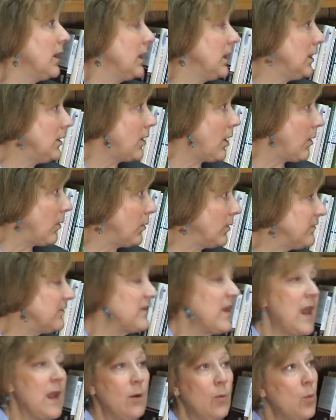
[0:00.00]
You know,
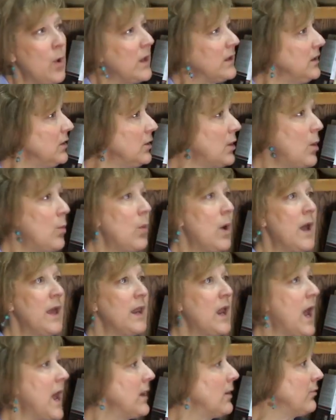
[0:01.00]
say, well, you know
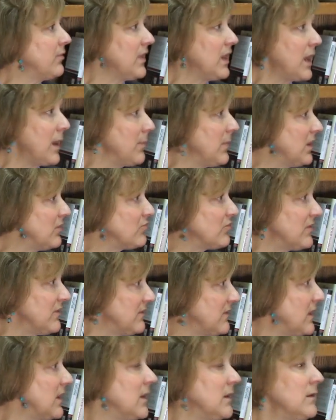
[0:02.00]
what, I don't think I'm
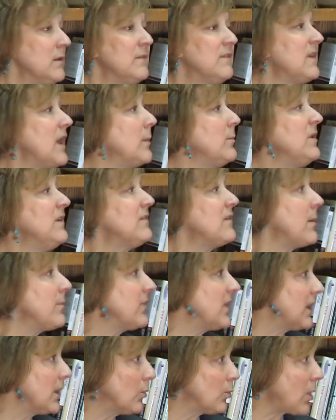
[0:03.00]
interested. Send me
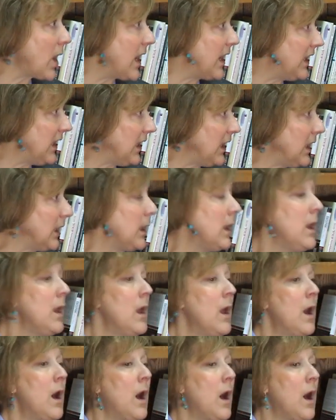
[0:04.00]
something in writing.
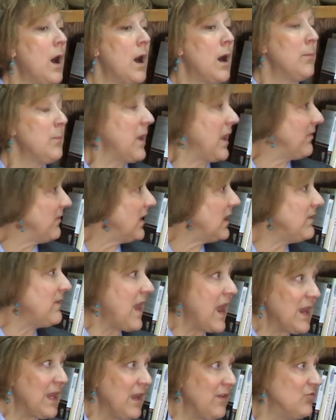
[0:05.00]
And then
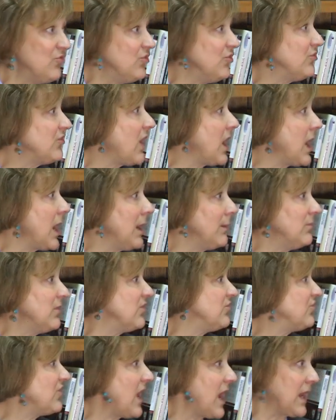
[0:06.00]
that gives you time to
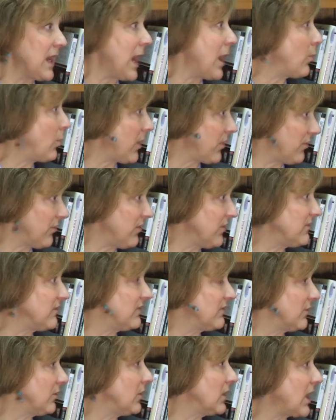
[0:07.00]
check out whether this
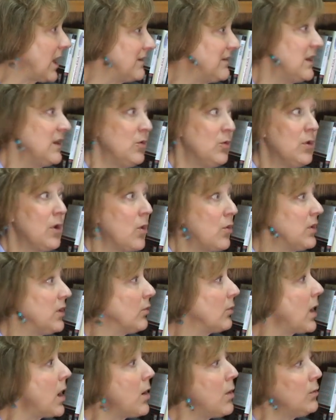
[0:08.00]
is a good idea. You can go to
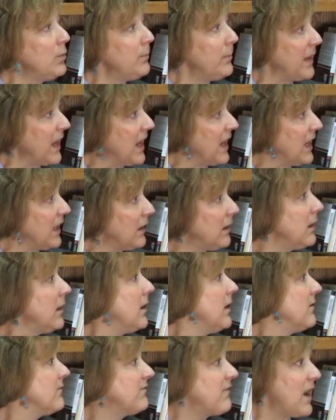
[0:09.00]
your own bank,
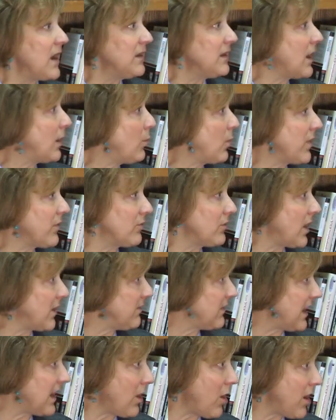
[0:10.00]
Find out whether or not
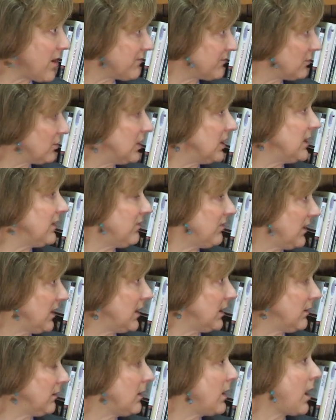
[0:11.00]
they offer
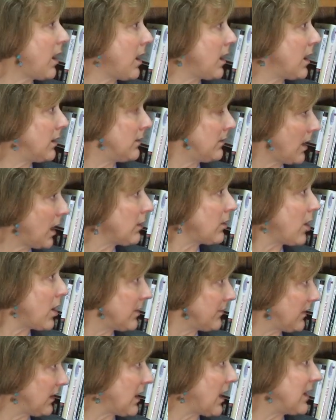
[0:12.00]
anything
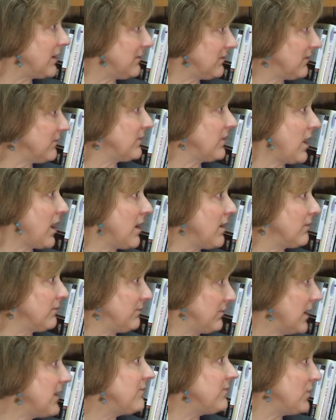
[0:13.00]
along the lines of
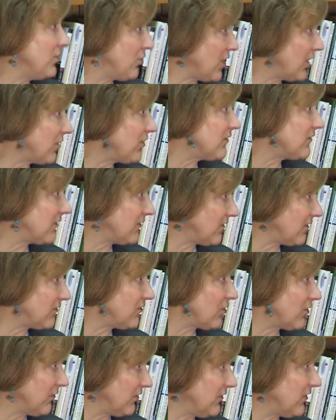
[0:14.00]
if you think this is a
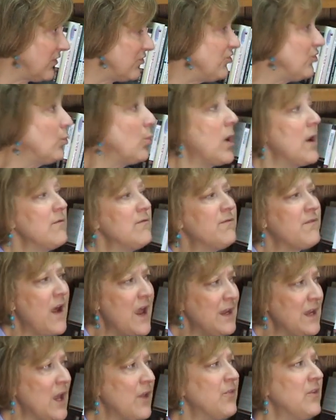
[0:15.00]
service that you want,
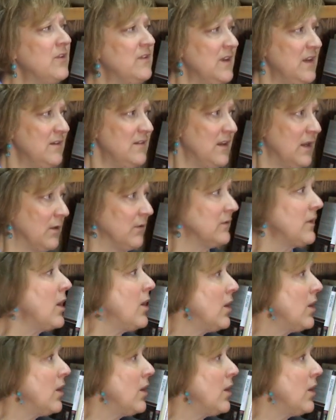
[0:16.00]
find out the details.